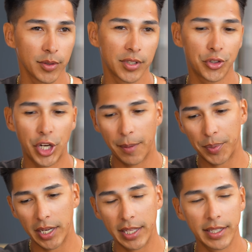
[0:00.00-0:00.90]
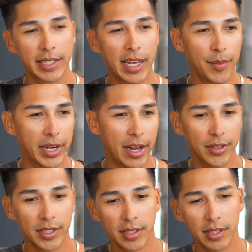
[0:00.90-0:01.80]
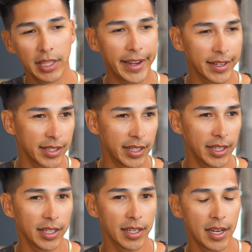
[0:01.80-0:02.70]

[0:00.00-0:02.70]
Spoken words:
It was Champion at the time, and now it's Legacy.